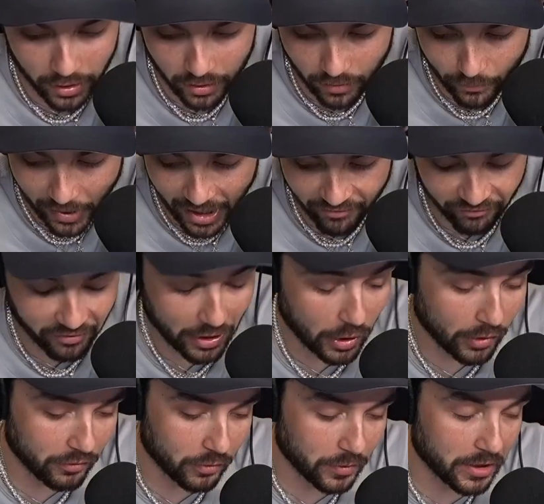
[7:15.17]
my fail
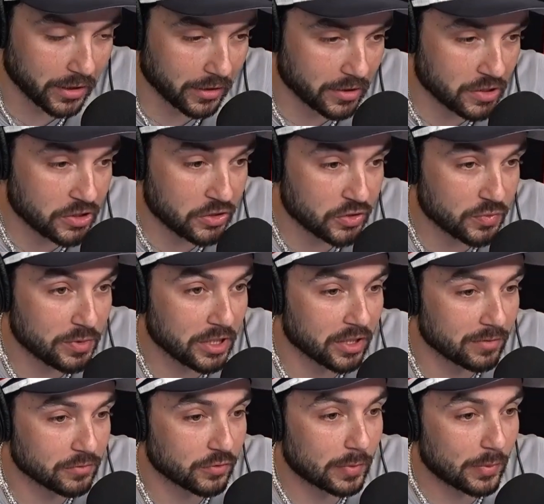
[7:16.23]
of the week,
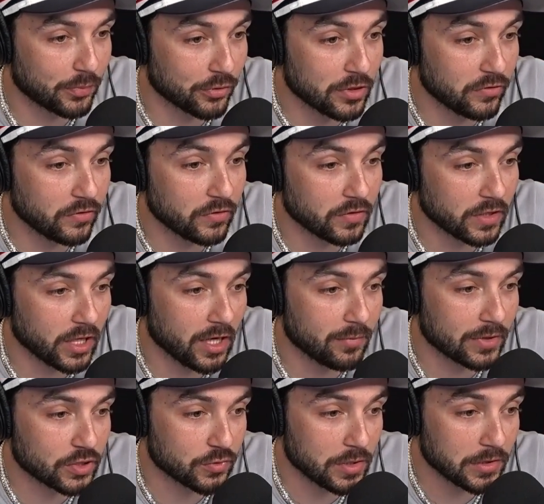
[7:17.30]
comes from a preseason game
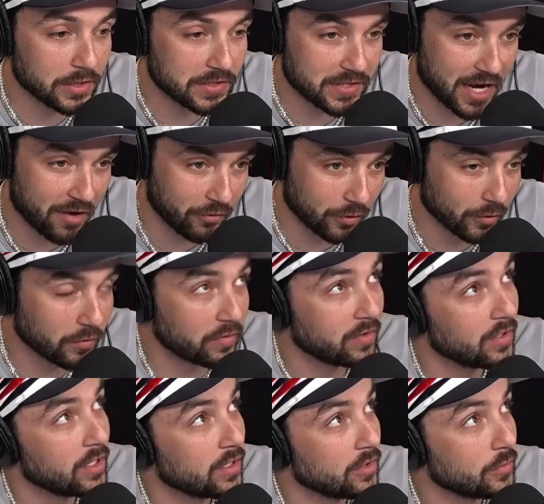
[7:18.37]
between the Devils,
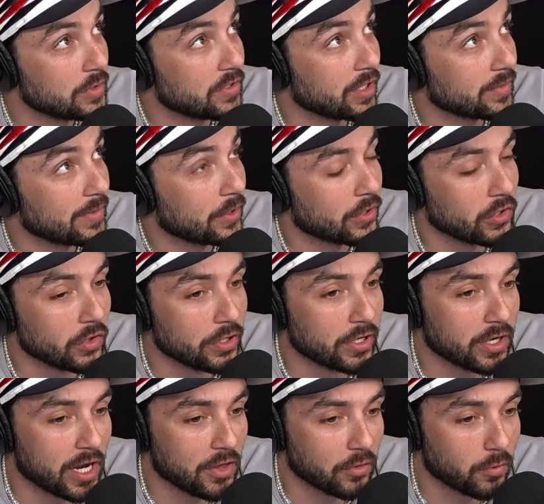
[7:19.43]
who we talked about earlier,
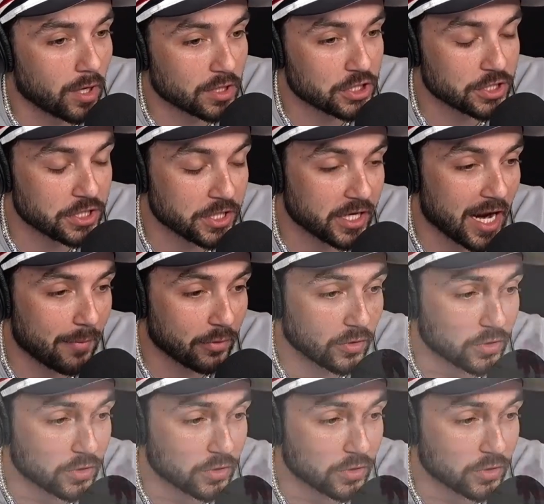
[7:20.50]
and the Washington Capitals.